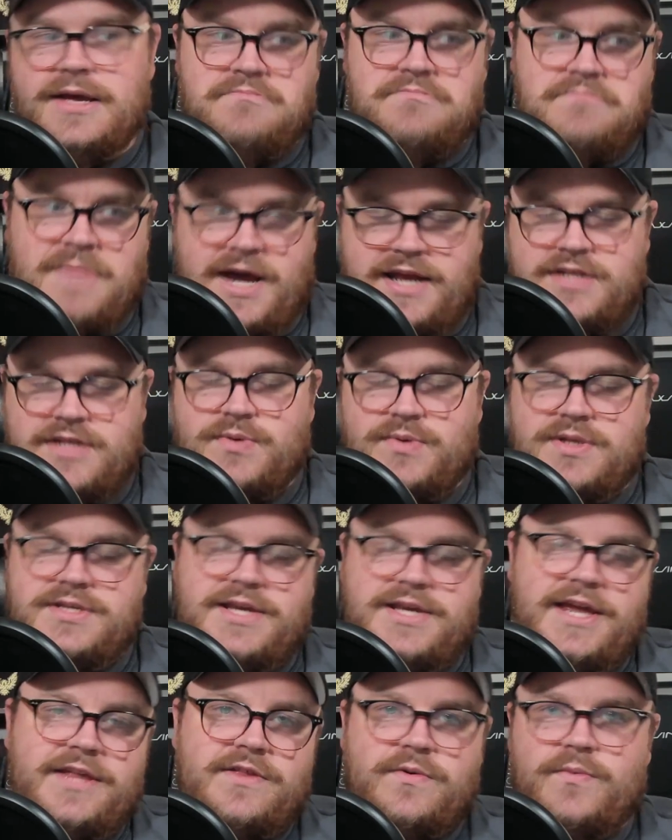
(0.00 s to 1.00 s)
Might as well
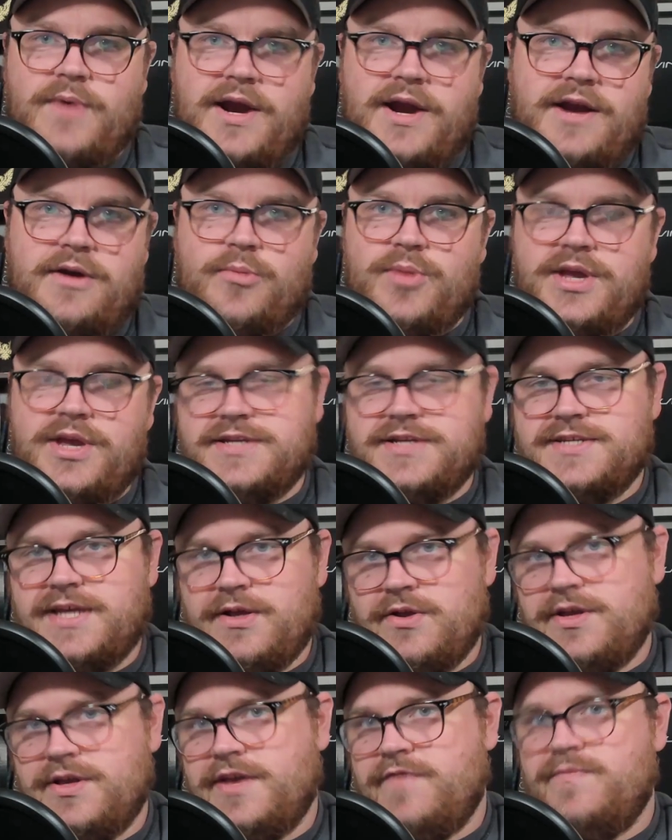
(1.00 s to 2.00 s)
take the rare because
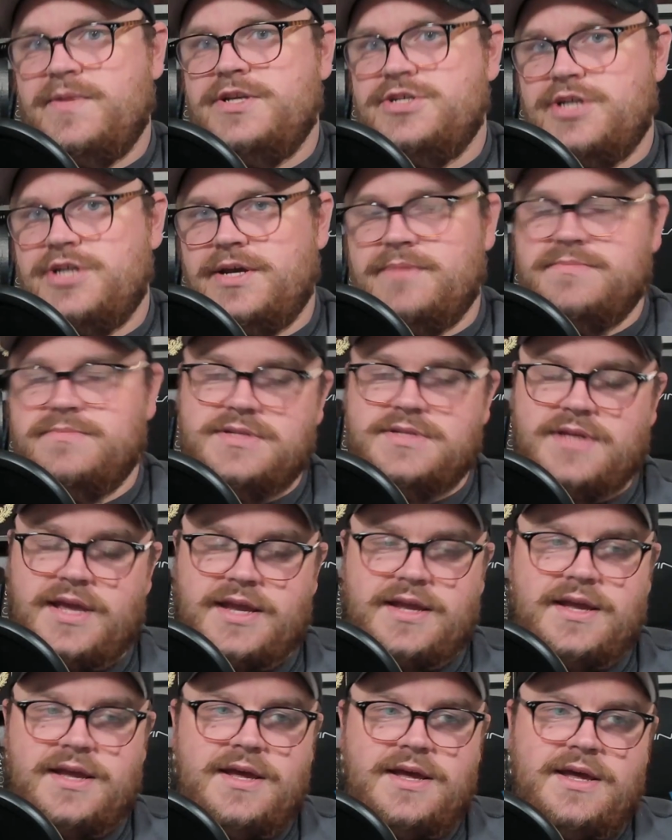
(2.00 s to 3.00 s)
it'll give me gems.
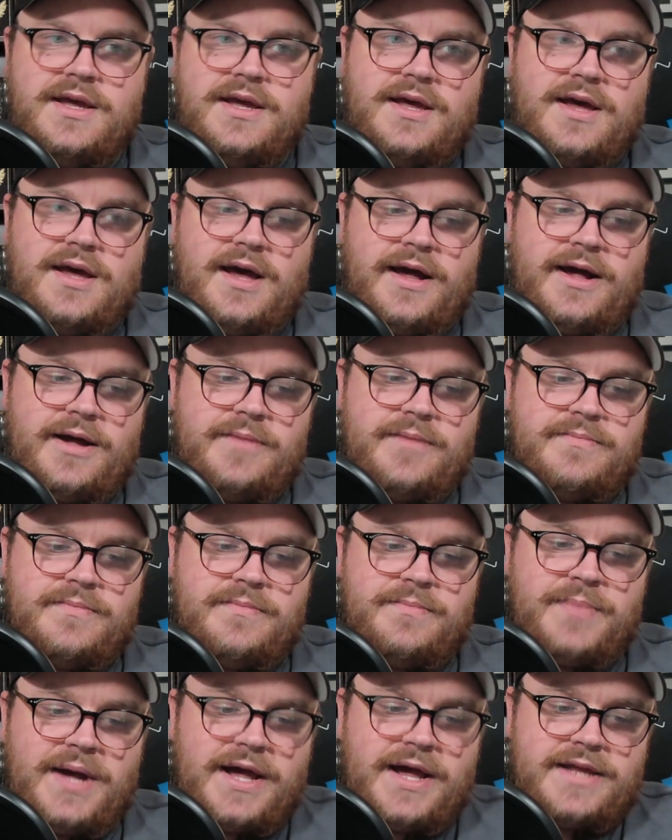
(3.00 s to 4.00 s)
Like,
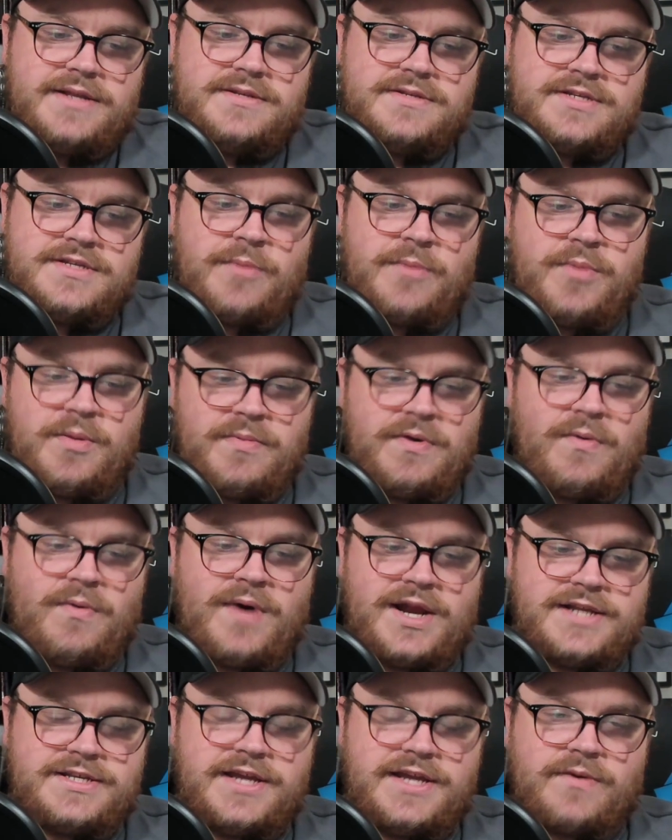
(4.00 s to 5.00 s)
um, but some people
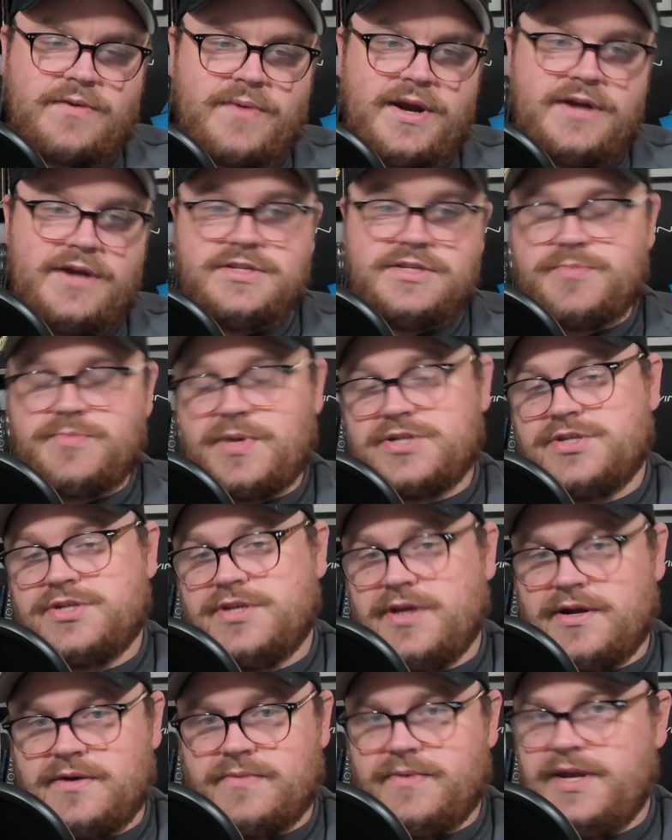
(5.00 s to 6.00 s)
want to take rares,
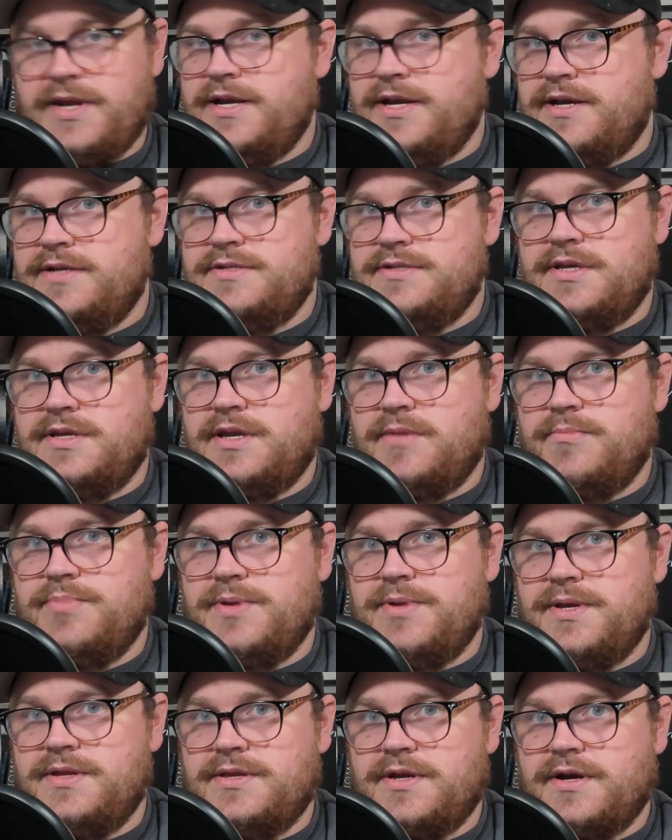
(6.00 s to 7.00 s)
especially on Arena, to
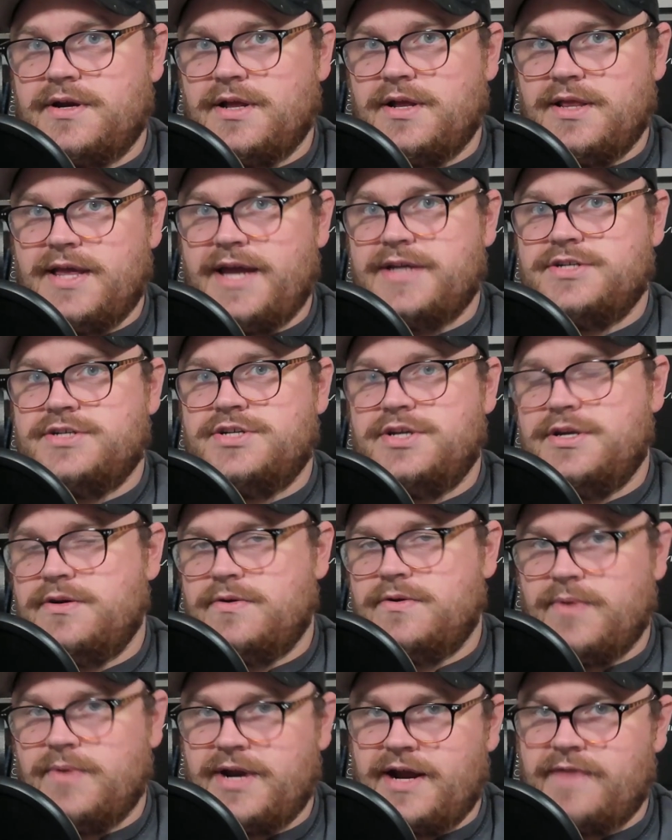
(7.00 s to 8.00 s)
complete their collection
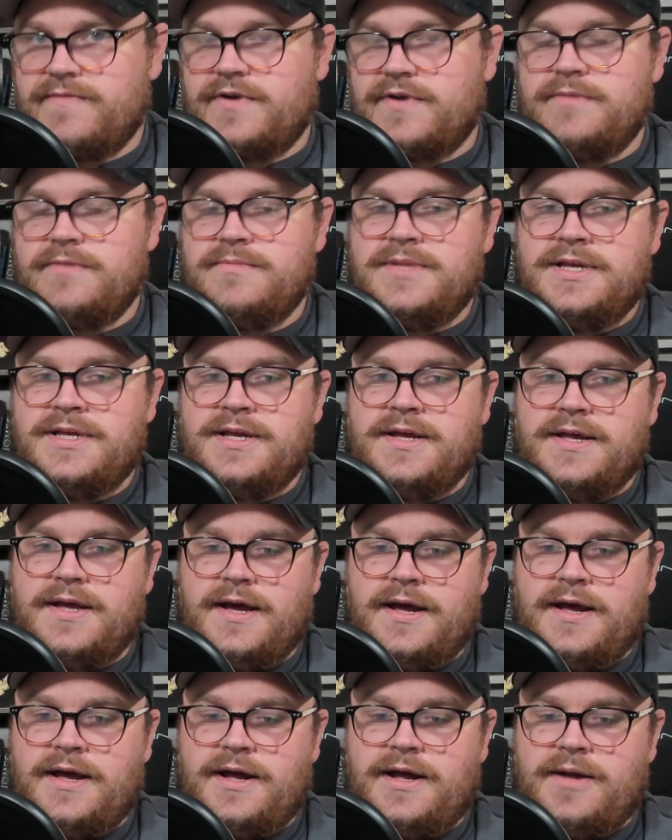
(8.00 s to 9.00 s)
or whatever
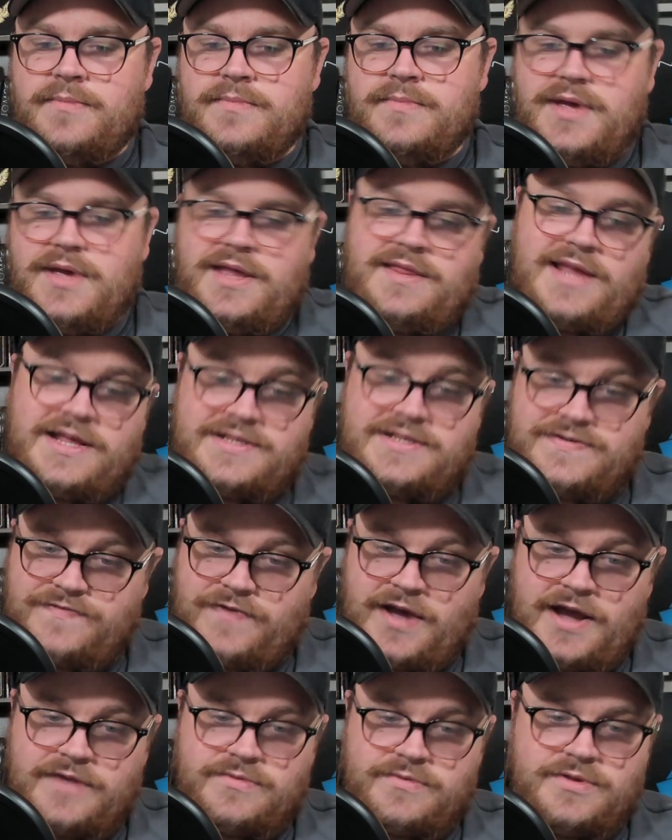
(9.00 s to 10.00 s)
um, and that's
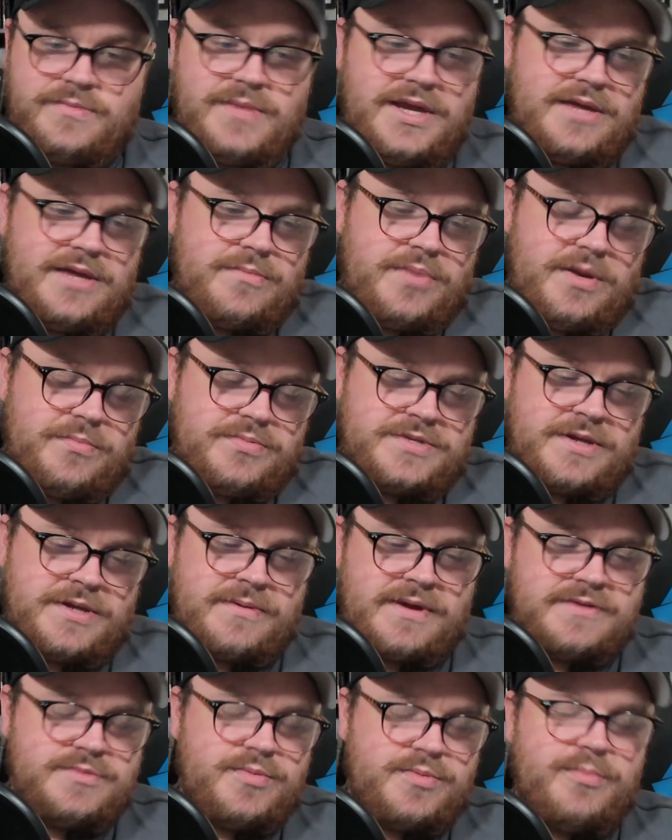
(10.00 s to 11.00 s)
fine with me. And people
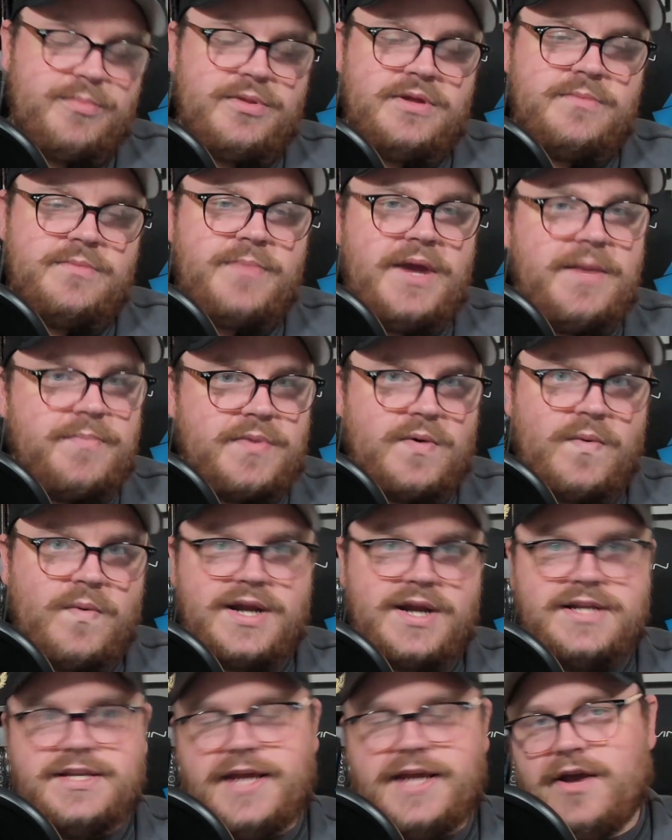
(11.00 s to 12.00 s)
sometimes people in paper
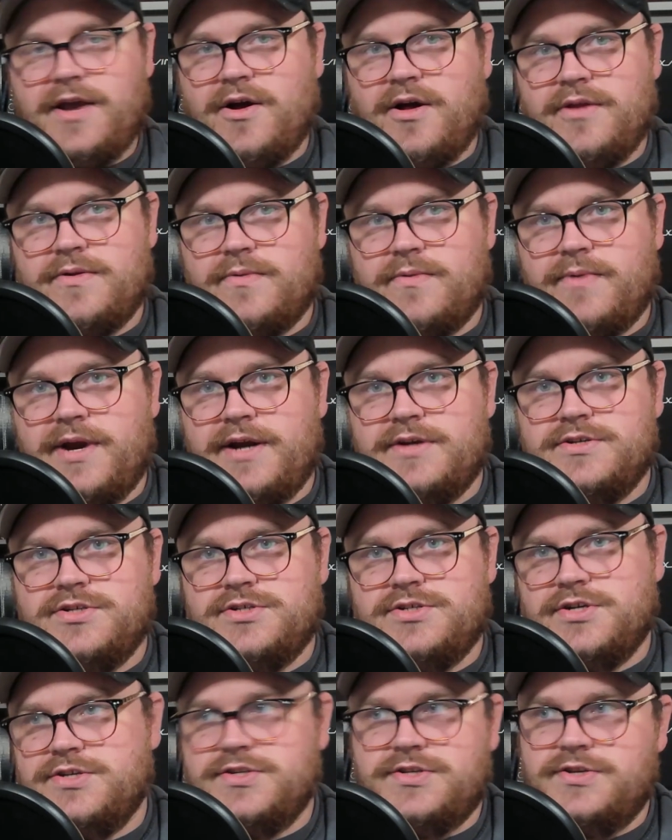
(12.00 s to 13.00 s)
want to take all the rares
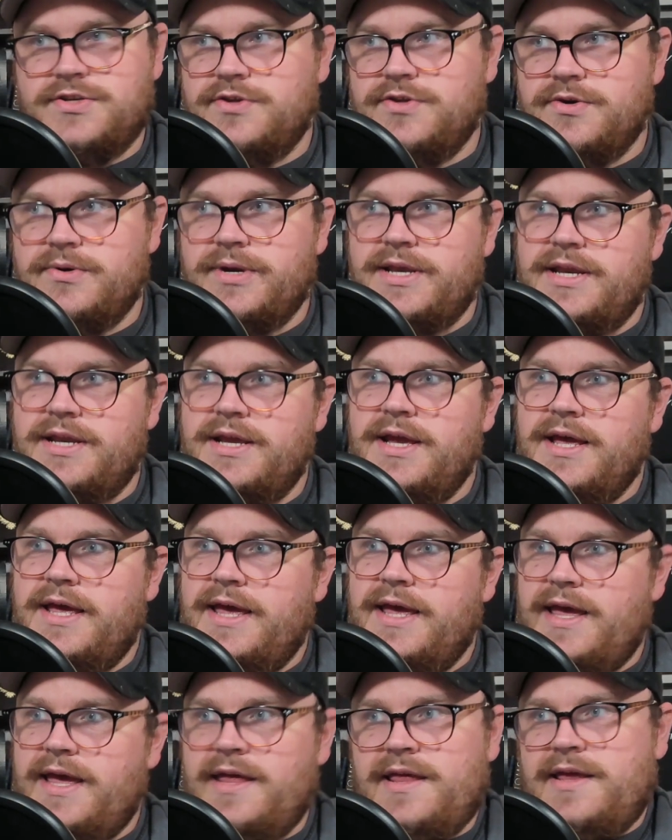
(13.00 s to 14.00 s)
just to do it,
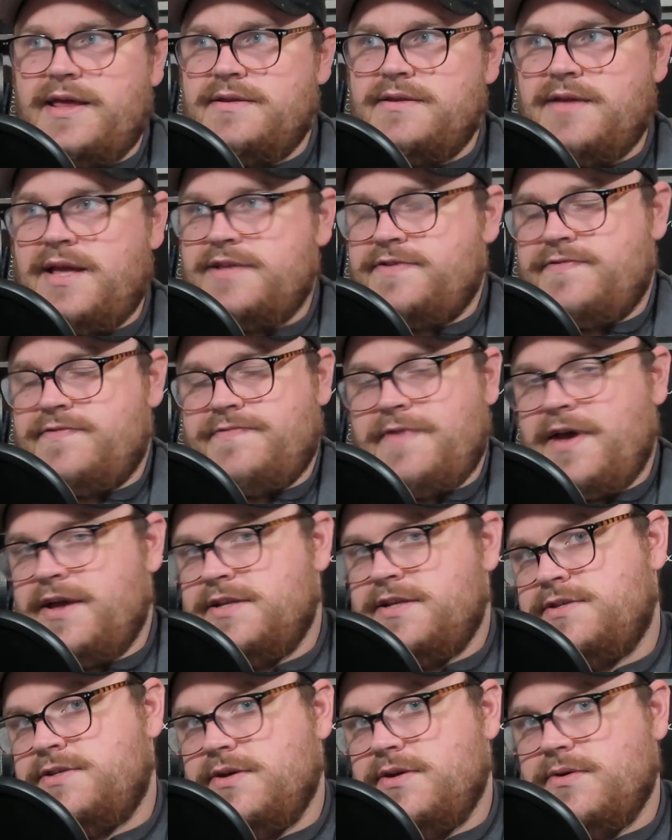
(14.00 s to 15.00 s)
and that's
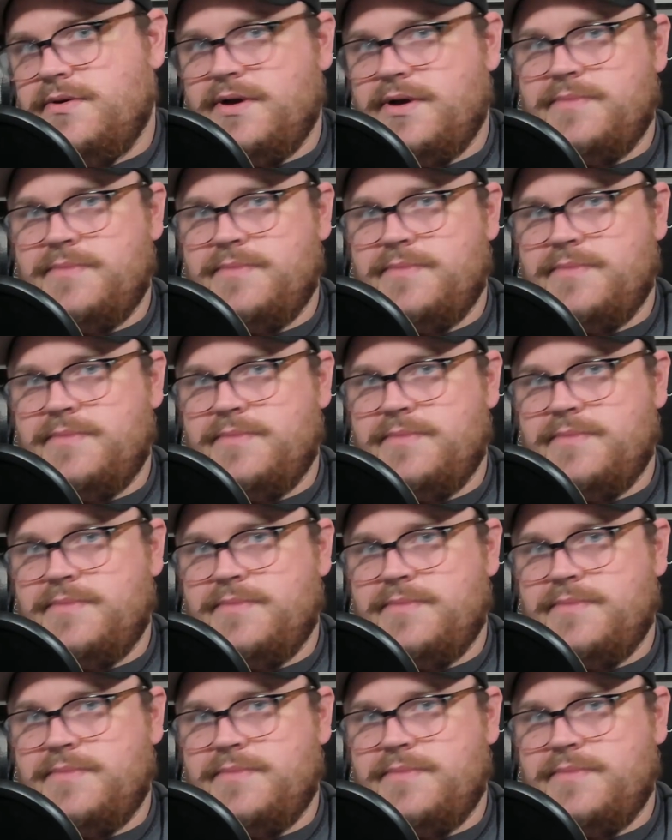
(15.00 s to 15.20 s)
fine too.